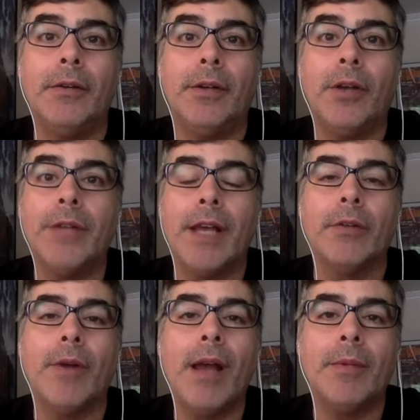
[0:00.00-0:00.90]
go down
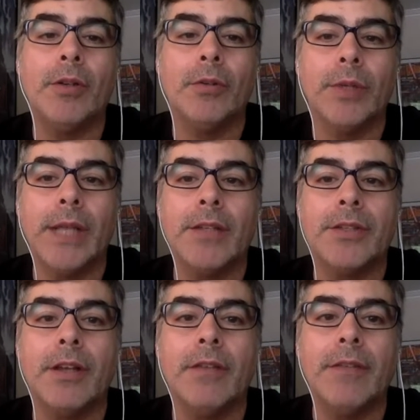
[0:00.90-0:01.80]
the rabbit hole with that
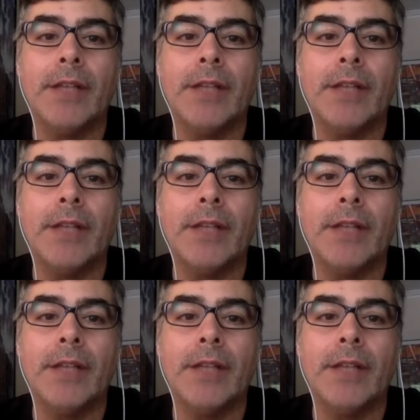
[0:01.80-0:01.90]
stuff.